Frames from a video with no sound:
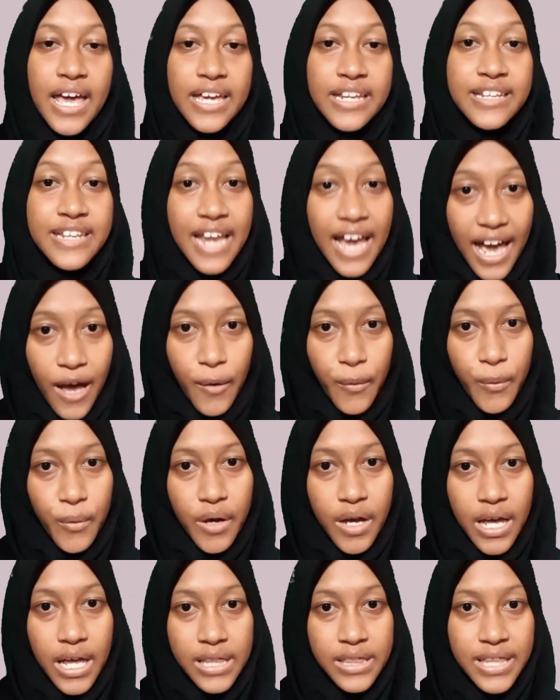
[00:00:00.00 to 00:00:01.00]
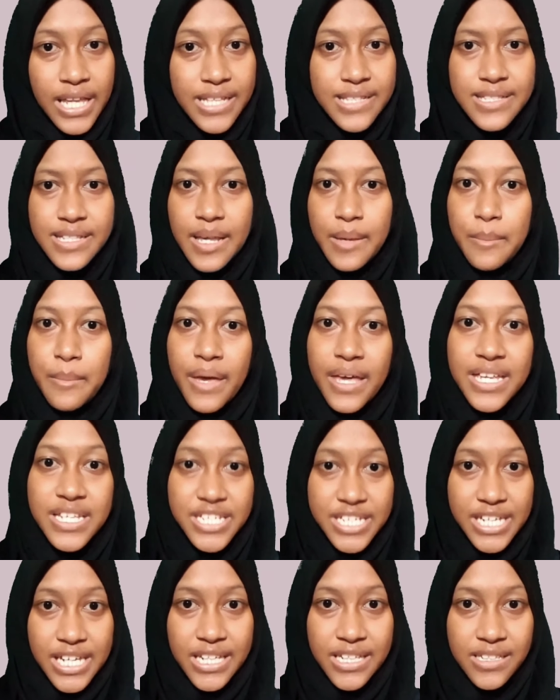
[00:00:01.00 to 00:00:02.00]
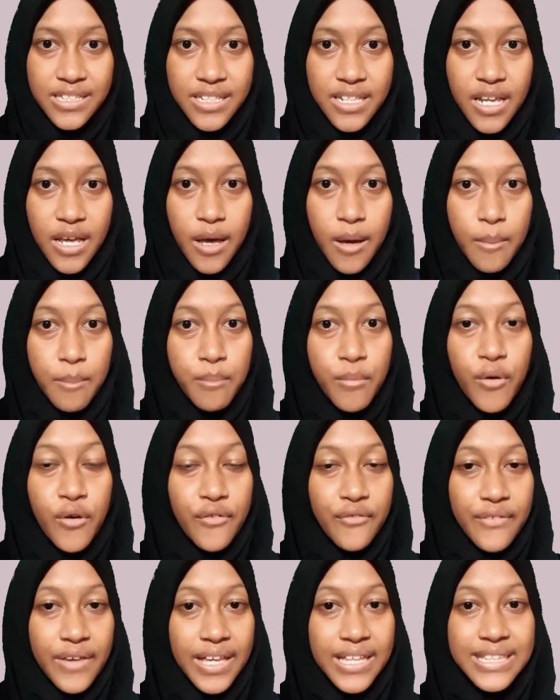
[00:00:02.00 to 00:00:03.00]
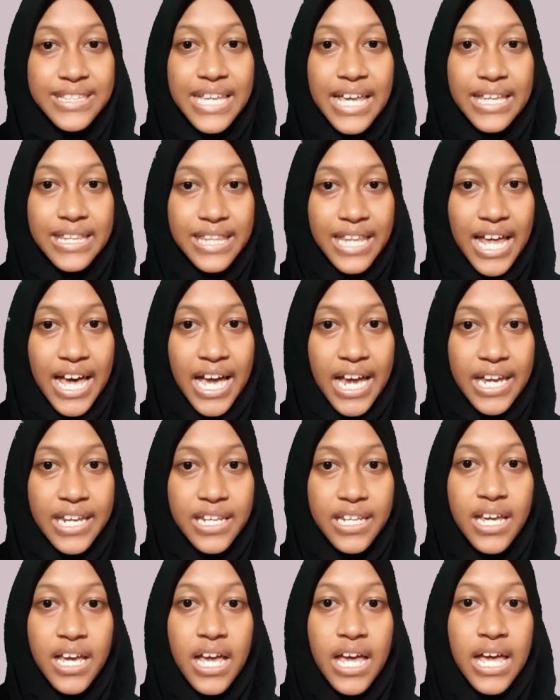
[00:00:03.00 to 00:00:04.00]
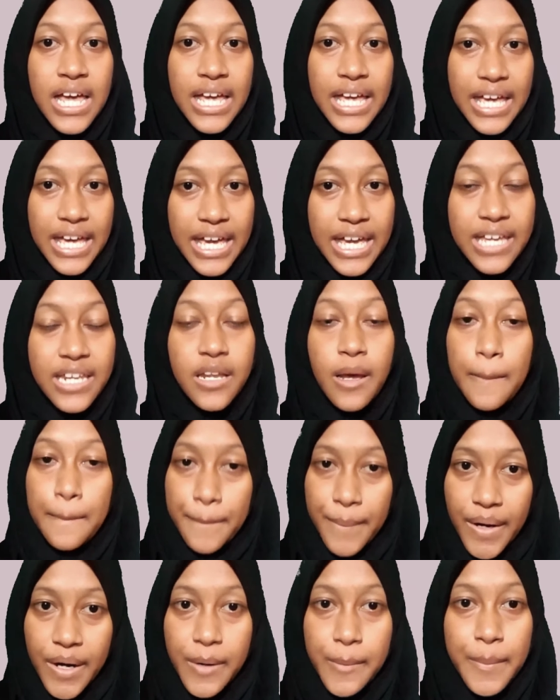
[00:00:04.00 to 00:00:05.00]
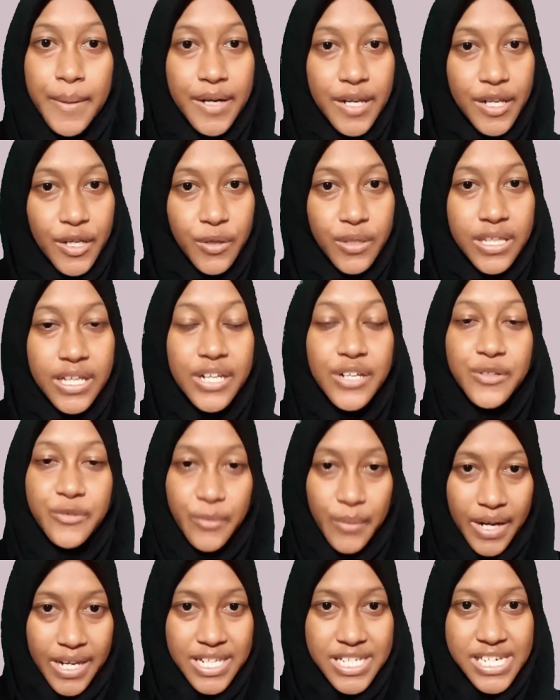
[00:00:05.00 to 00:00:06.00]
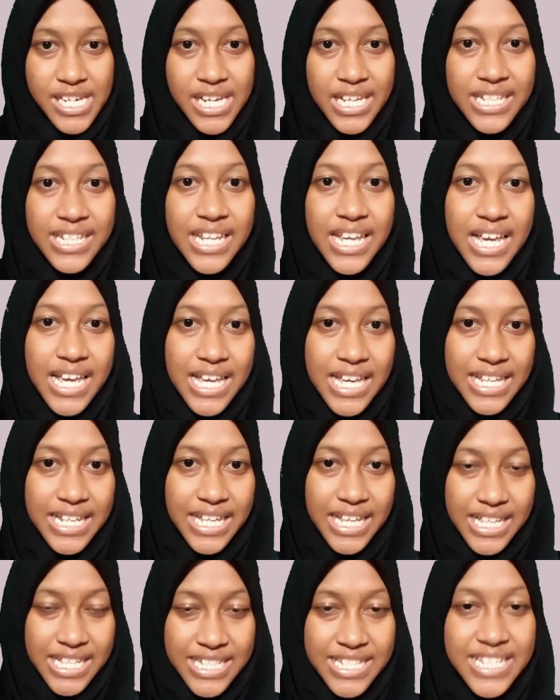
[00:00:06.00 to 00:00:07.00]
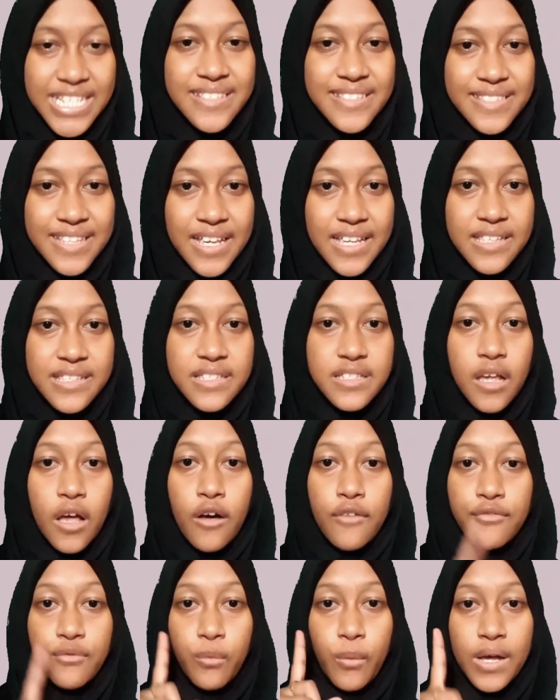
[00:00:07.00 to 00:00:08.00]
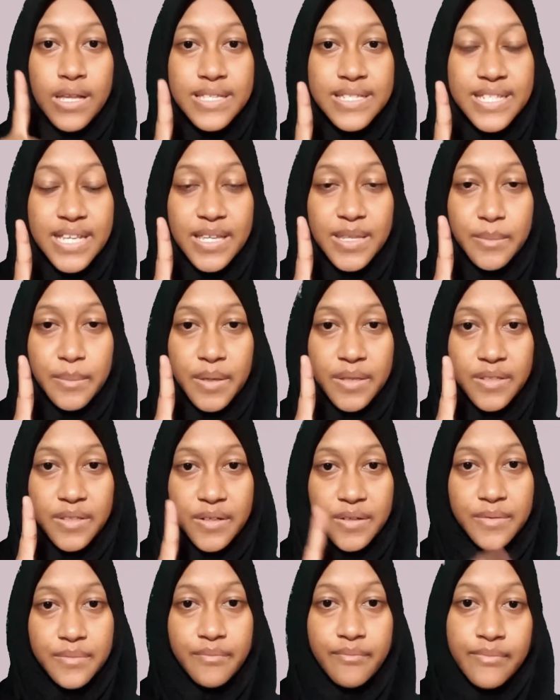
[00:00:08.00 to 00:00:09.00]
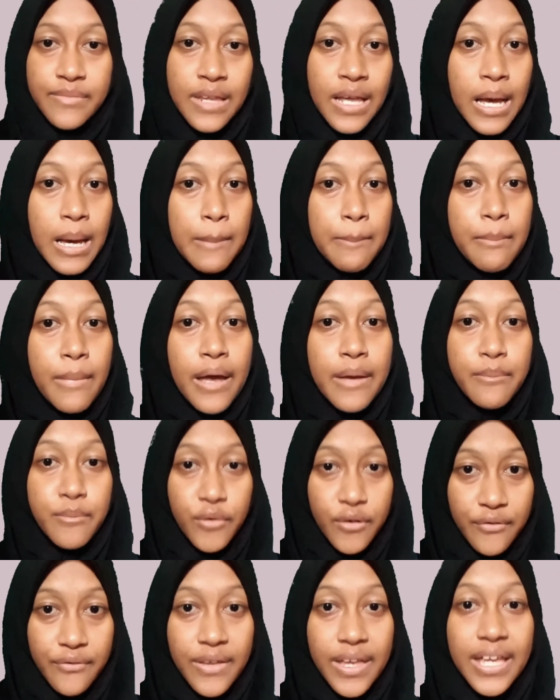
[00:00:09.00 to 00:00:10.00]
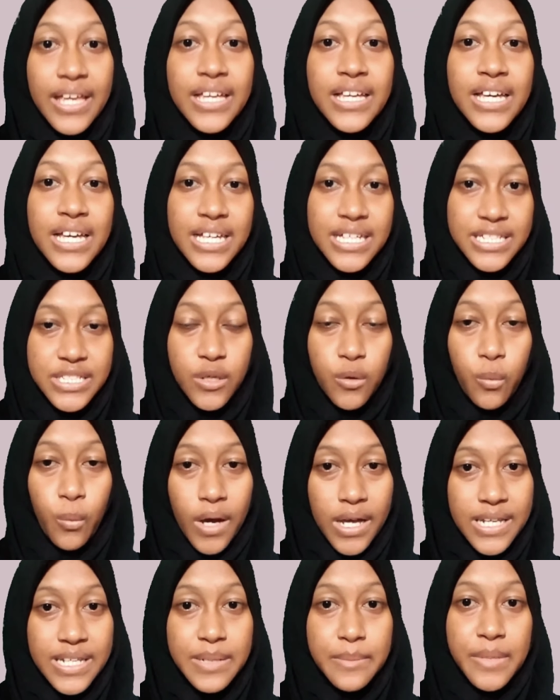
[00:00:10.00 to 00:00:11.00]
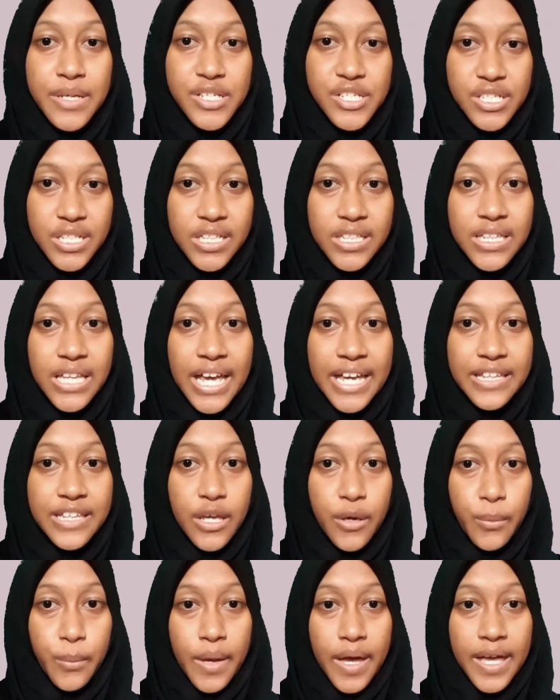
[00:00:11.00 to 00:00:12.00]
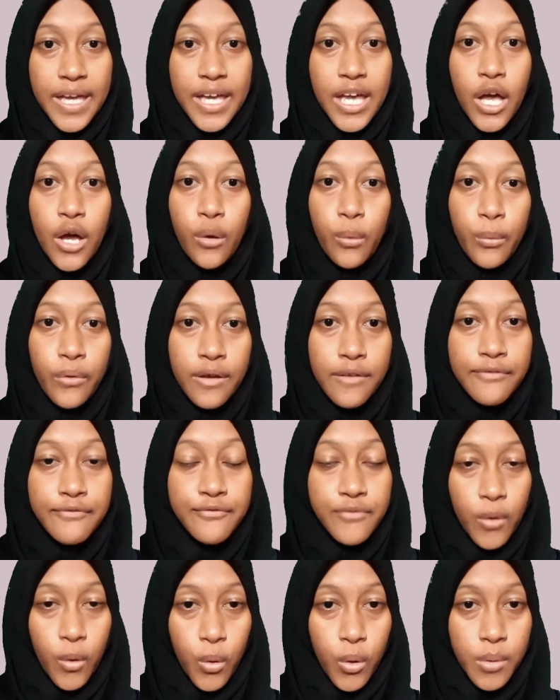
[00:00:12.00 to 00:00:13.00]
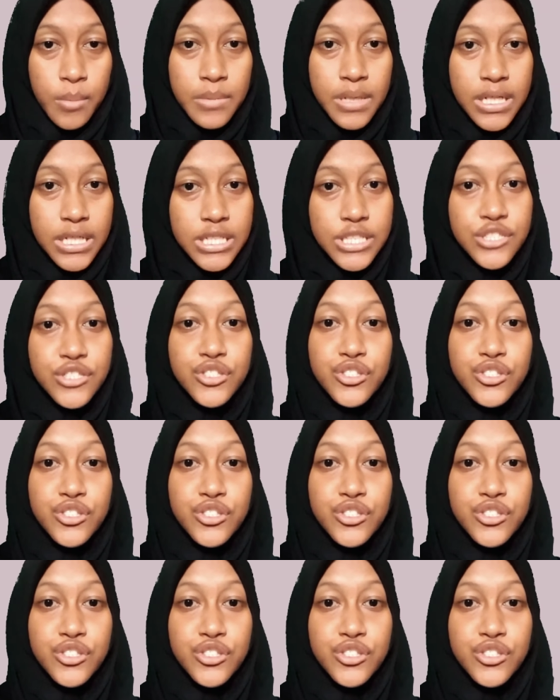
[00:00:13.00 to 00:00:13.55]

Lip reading: And now, let's imagine moving that line in a perpendicular direction a distance of 1 centimeter. By moving the one-dimensional line that way, we form a